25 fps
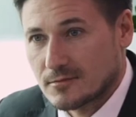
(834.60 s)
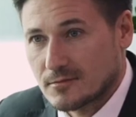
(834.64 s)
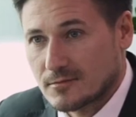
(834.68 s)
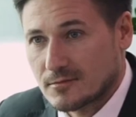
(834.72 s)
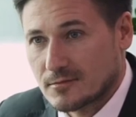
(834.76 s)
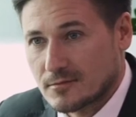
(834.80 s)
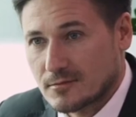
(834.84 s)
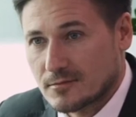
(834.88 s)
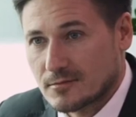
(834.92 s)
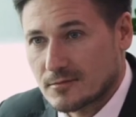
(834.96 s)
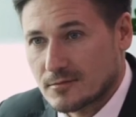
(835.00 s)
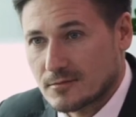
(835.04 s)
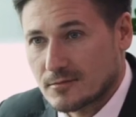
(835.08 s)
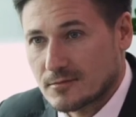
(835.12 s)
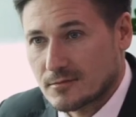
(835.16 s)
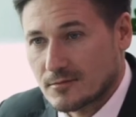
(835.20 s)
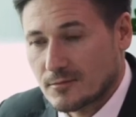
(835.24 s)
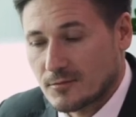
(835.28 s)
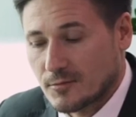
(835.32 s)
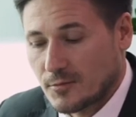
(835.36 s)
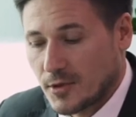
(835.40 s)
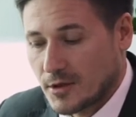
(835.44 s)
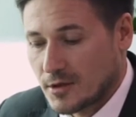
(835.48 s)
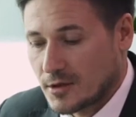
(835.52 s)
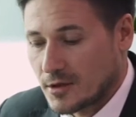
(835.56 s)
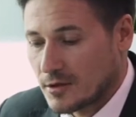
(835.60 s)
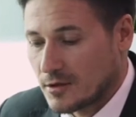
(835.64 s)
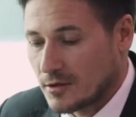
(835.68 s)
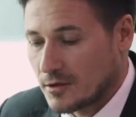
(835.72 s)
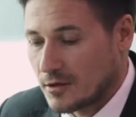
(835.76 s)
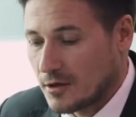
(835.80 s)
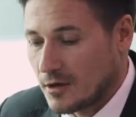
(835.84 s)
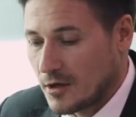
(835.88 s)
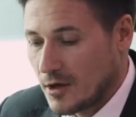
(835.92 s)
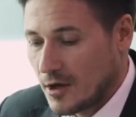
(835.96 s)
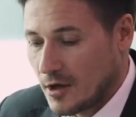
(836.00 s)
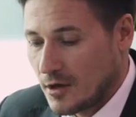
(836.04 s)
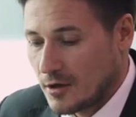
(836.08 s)
that I would
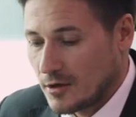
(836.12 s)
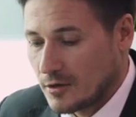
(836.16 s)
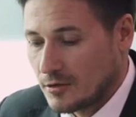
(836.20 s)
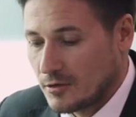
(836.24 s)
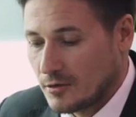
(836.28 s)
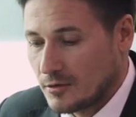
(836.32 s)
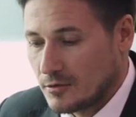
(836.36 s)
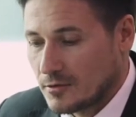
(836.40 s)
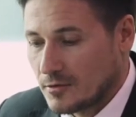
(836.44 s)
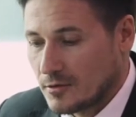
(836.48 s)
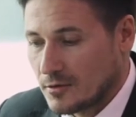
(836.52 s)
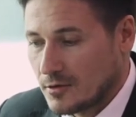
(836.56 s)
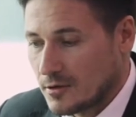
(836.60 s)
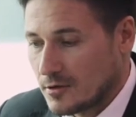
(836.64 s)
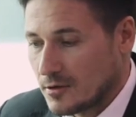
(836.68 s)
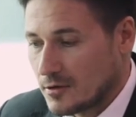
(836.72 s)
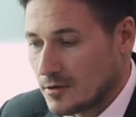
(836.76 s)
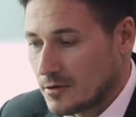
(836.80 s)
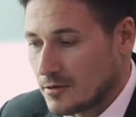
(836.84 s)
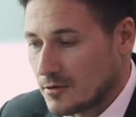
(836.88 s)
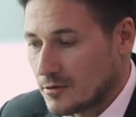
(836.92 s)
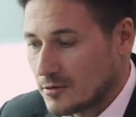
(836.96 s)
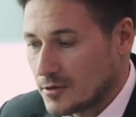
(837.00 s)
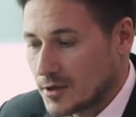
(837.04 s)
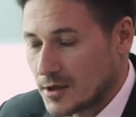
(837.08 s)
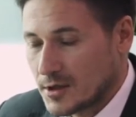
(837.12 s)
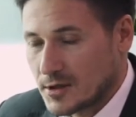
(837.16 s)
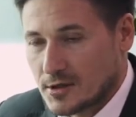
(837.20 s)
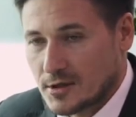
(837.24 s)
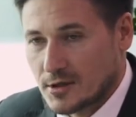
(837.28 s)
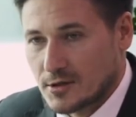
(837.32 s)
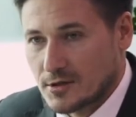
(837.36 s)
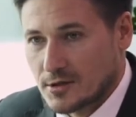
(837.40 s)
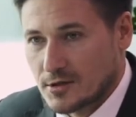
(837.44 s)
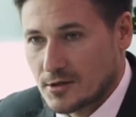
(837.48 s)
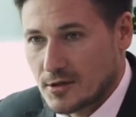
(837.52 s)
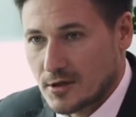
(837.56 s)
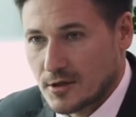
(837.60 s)
assist people where I could,
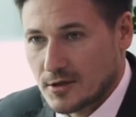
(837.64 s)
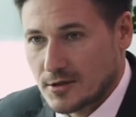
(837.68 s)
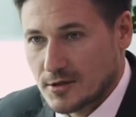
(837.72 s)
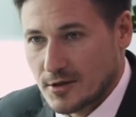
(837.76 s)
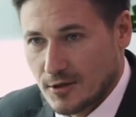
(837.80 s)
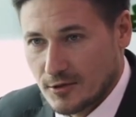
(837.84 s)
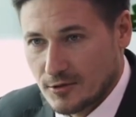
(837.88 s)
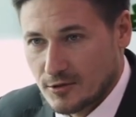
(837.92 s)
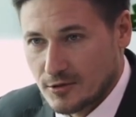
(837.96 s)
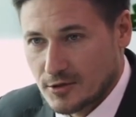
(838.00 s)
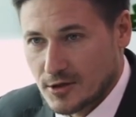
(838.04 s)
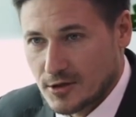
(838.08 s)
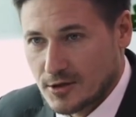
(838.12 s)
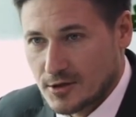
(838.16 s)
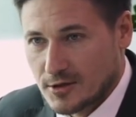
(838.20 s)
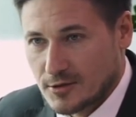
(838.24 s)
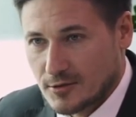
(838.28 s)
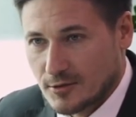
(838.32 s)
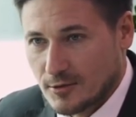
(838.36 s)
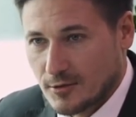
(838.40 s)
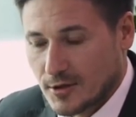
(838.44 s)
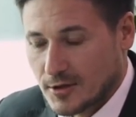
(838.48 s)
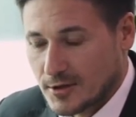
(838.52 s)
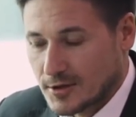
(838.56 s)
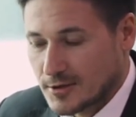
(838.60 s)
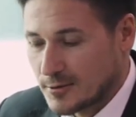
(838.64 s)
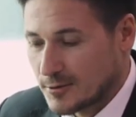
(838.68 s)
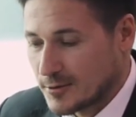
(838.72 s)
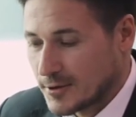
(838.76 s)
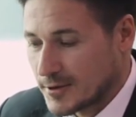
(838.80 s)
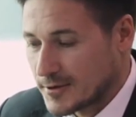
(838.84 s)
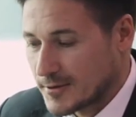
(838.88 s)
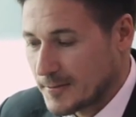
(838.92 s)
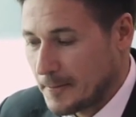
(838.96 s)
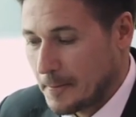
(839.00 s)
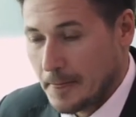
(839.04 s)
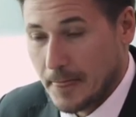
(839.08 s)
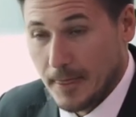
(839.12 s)
that I kept us on track for
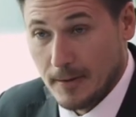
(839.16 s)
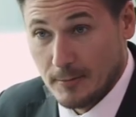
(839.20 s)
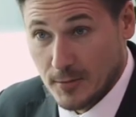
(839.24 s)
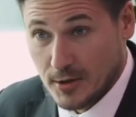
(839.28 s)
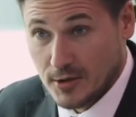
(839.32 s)
meeting the